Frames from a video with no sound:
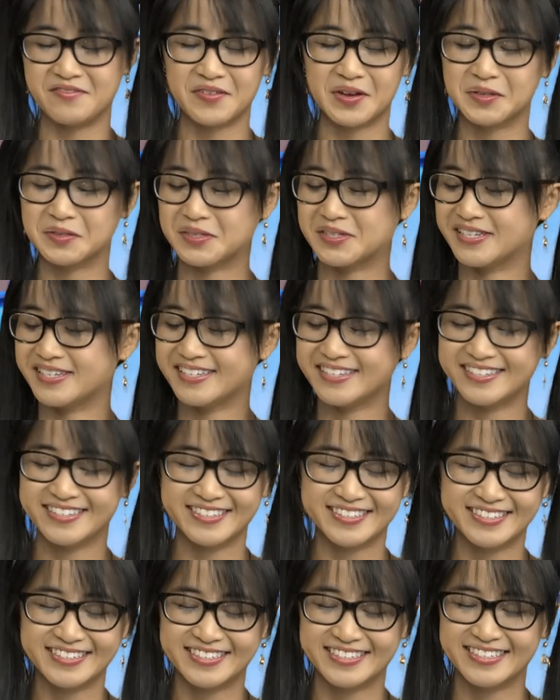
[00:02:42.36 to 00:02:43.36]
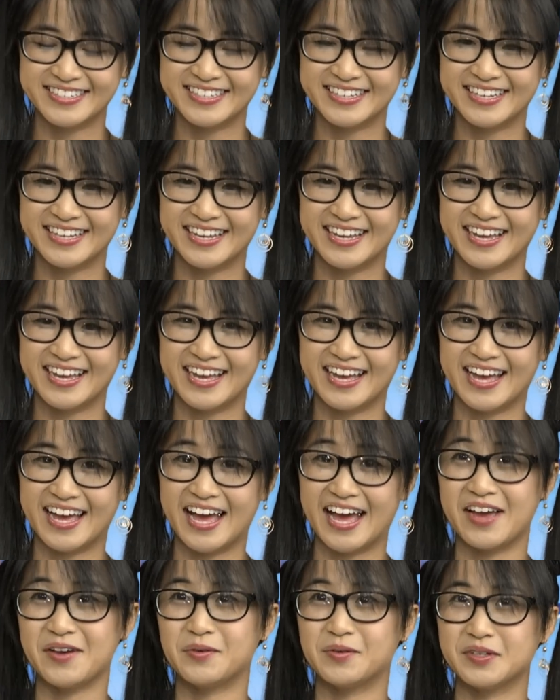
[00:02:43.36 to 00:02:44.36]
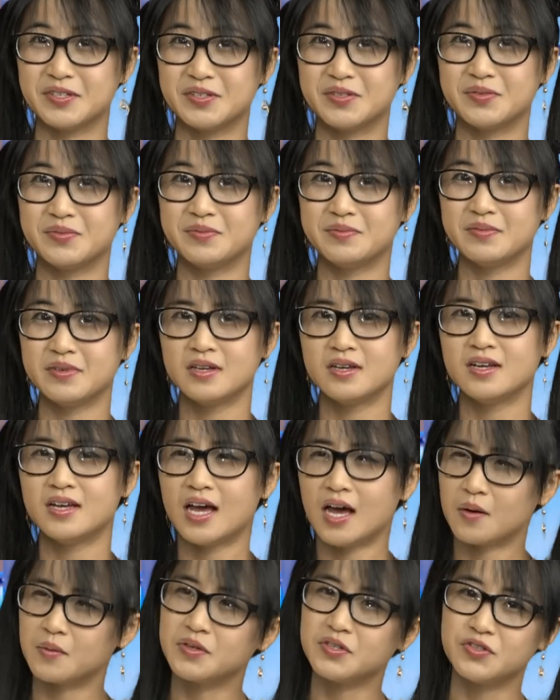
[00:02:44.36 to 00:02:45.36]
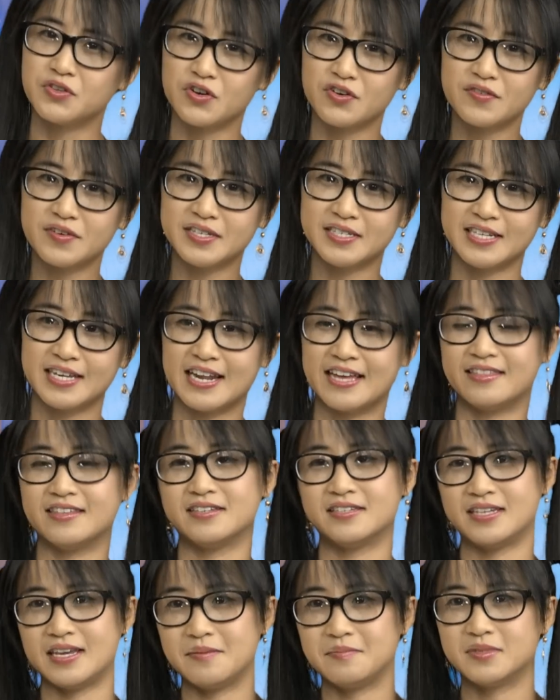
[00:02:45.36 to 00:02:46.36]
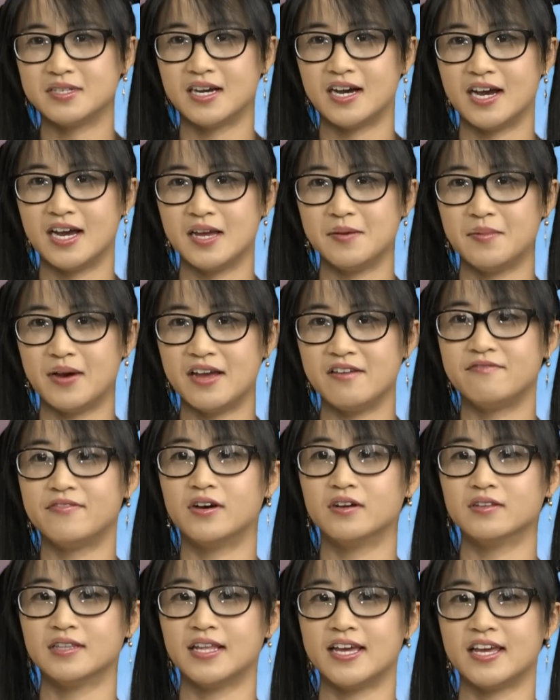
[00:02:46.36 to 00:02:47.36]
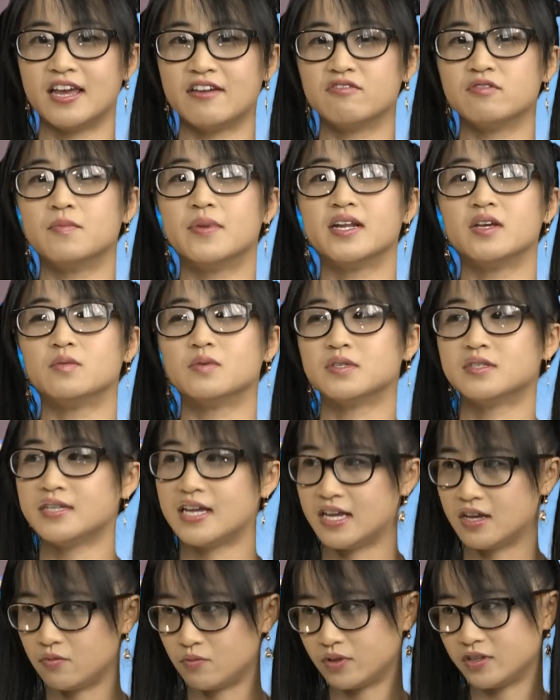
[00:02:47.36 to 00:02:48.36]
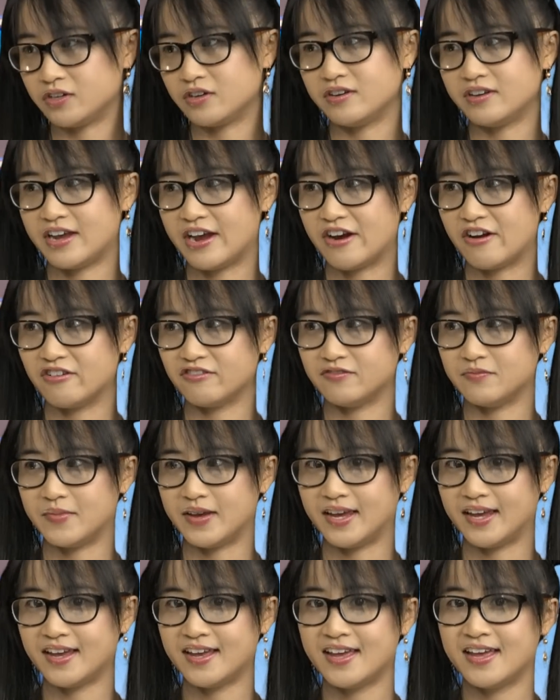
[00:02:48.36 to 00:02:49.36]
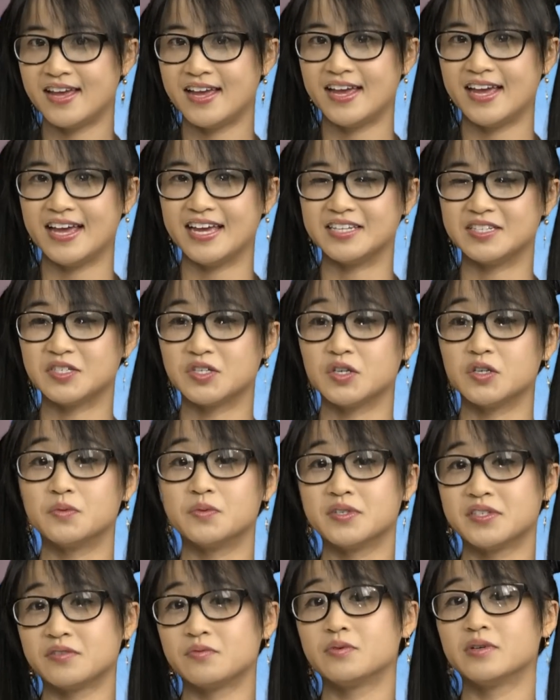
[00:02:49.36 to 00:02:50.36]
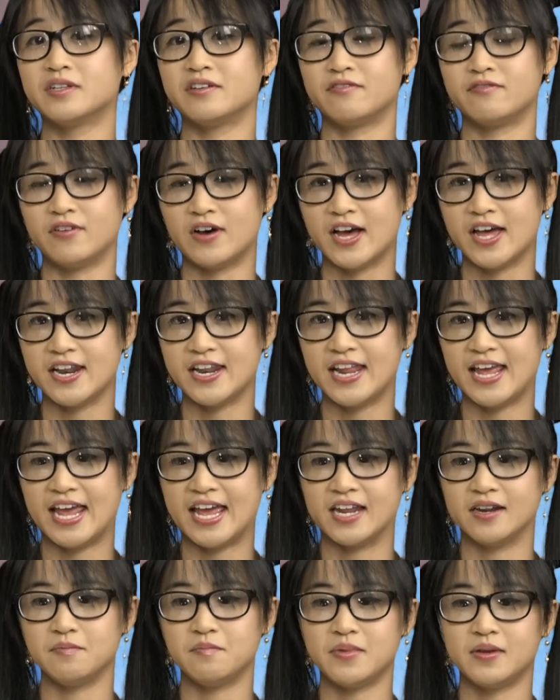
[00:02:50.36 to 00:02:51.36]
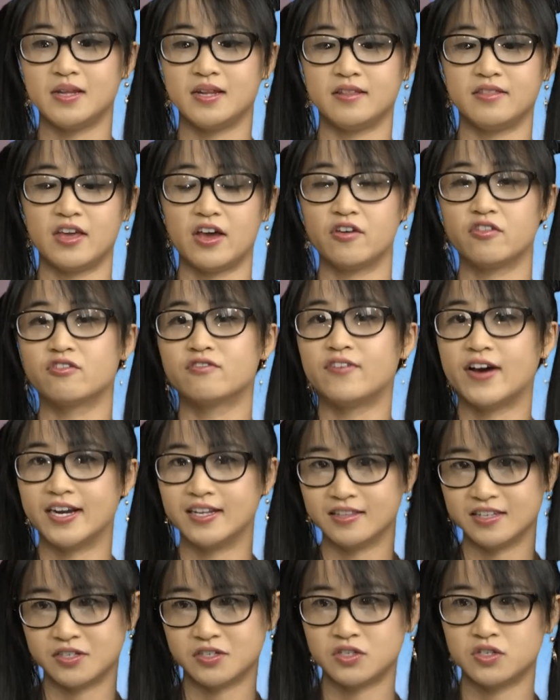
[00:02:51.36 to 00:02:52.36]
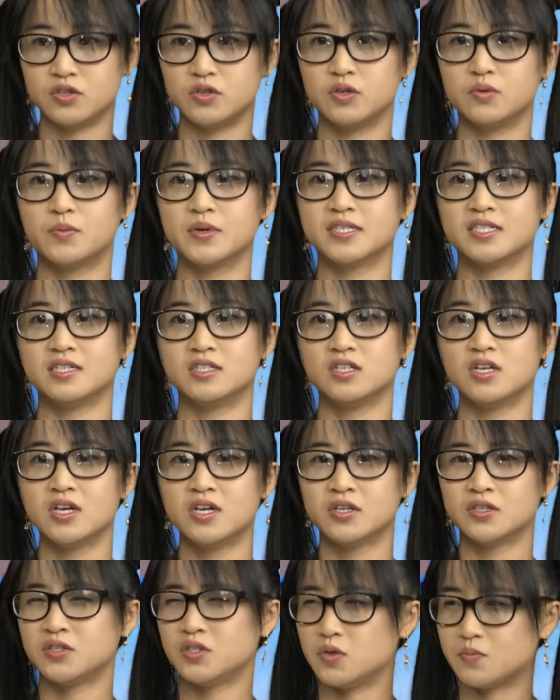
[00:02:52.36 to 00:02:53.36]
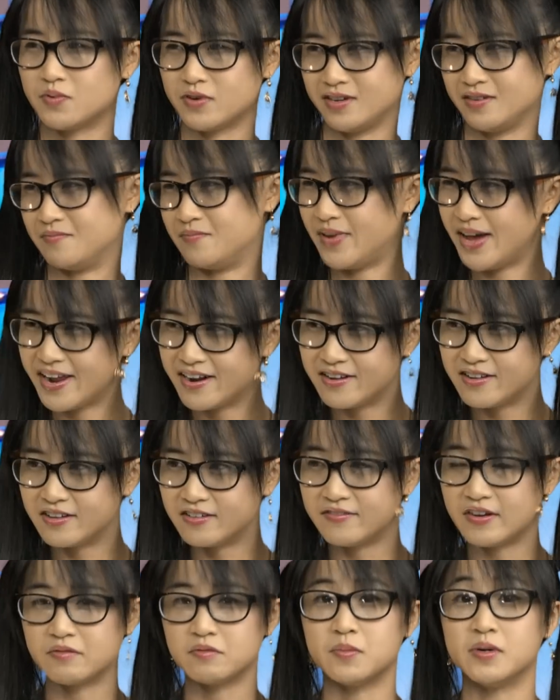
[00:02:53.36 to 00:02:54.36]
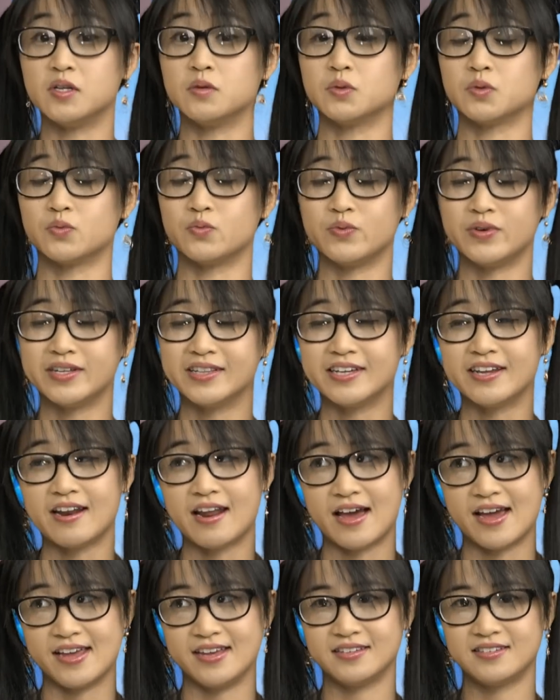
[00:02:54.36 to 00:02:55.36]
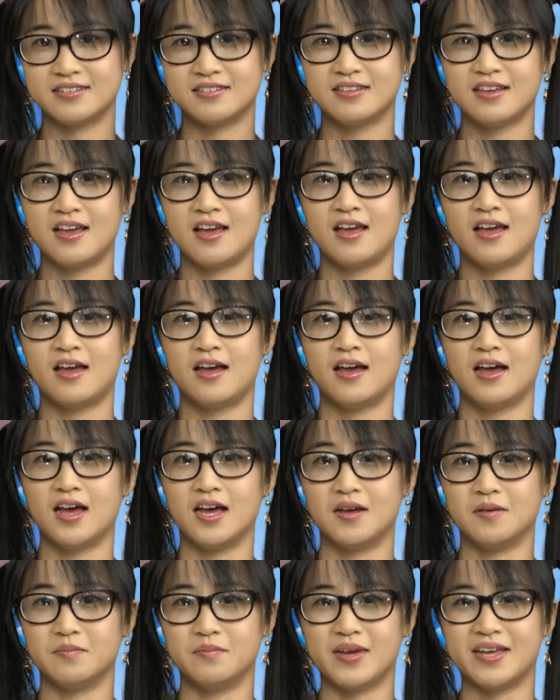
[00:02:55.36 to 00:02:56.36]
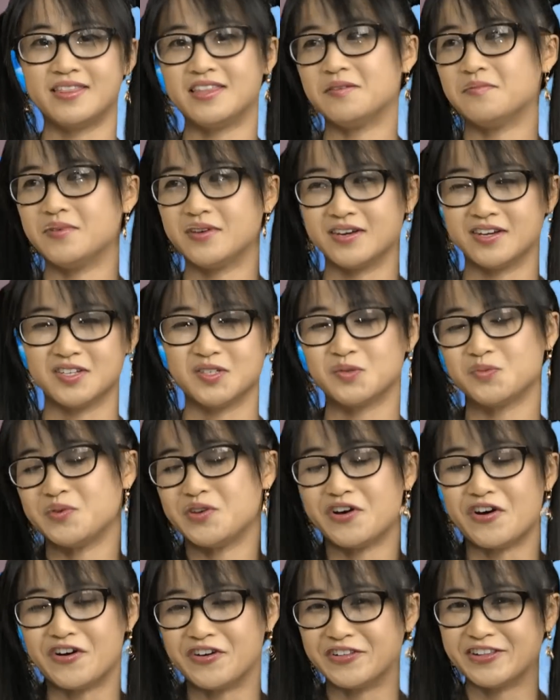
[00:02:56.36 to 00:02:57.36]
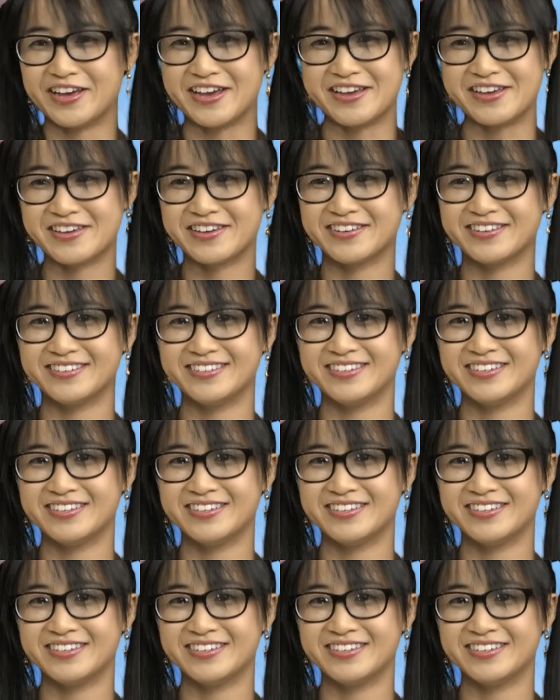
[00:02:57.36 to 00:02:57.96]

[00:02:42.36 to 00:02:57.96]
felt I was nervous, and at the same time, I felt like everybody was taking really good care of me. And so it was really fun, and meeting the other finalists too. It wasn't super competitive. Everybody was really nice. I think because we all like